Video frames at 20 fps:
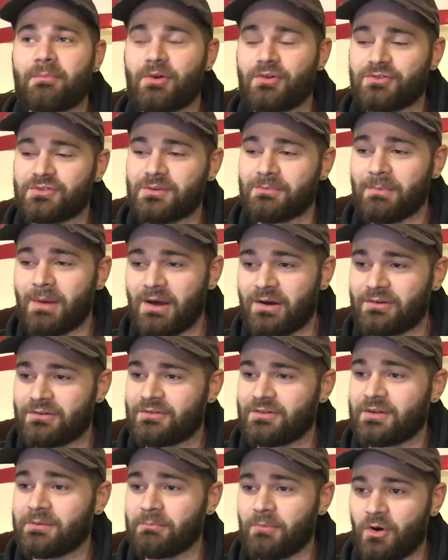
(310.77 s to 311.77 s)
most
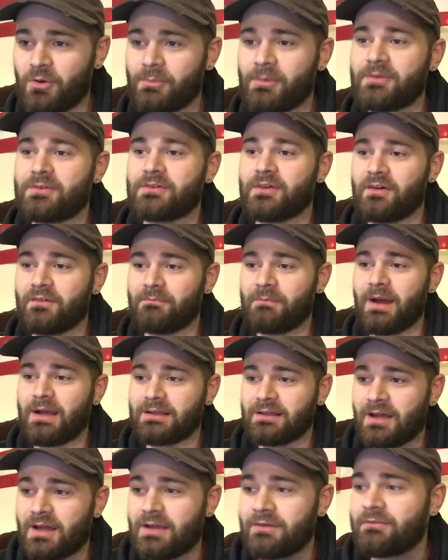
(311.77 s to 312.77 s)
embarrassing moments of my
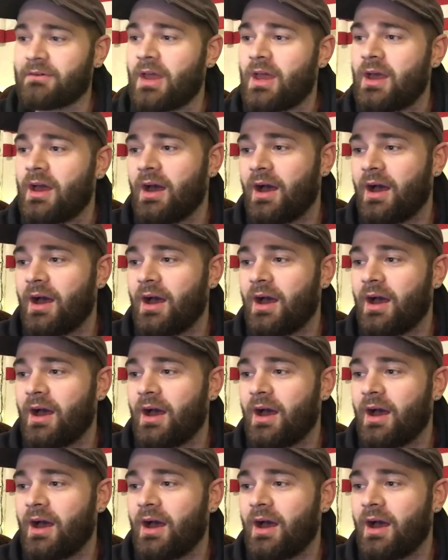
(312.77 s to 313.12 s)
life.